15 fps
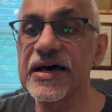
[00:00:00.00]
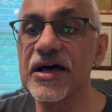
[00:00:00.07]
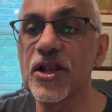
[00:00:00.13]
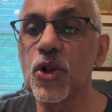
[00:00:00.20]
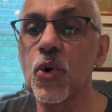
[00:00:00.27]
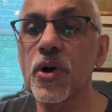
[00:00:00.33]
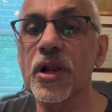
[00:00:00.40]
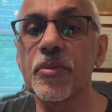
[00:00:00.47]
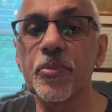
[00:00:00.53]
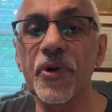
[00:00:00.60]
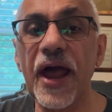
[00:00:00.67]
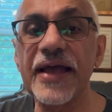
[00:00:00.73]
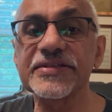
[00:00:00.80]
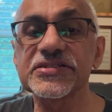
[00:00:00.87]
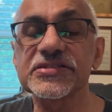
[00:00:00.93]
local
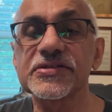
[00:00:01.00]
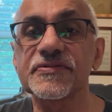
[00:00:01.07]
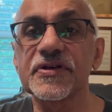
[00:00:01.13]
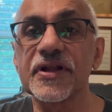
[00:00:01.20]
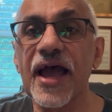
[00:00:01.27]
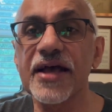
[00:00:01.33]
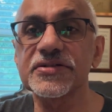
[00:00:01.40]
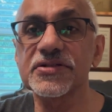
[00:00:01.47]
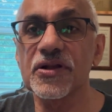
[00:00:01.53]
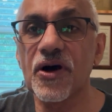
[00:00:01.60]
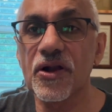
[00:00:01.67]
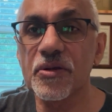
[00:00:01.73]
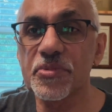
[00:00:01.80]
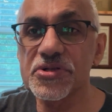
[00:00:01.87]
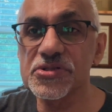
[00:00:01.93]
branches of the National
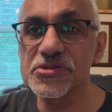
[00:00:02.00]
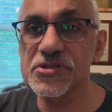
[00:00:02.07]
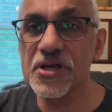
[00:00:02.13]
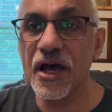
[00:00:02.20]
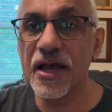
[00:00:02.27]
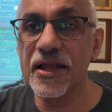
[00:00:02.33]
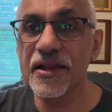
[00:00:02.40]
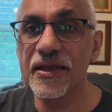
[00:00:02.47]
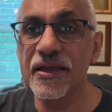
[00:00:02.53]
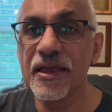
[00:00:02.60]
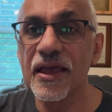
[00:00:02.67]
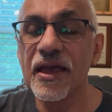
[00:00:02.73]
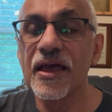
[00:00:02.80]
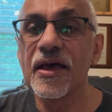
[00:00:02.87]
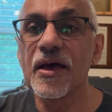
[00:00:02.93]
Audubon Society,
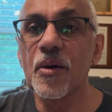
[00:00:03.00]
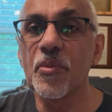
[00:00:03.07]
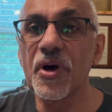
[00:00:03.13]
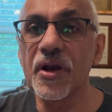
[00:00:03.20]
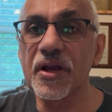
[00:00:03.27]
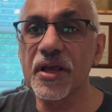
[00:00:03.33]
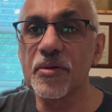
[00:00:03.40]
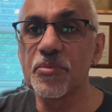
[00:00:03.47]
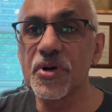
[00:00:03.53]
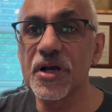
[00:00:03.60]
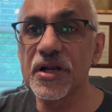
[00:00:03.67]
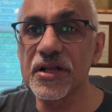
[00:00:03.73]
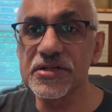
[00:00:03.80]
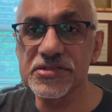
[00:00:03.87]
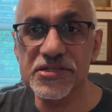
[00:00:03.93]
American
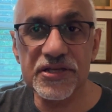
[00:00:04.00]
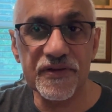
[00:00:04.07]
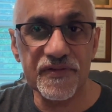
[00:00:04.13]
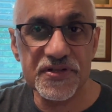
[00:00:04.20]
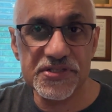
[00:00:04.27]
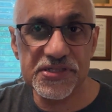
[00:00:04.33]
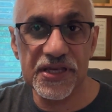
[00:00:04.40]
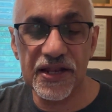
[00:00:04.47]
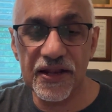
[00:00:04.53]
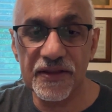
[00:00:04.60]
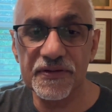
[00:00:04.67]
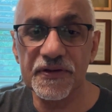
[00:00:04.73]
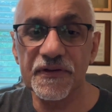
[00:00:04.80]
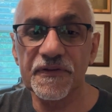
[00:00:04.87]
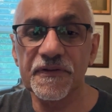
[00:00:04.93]
Bird Conservancy, and
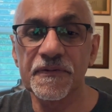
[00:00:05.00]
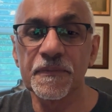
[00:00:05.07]
others.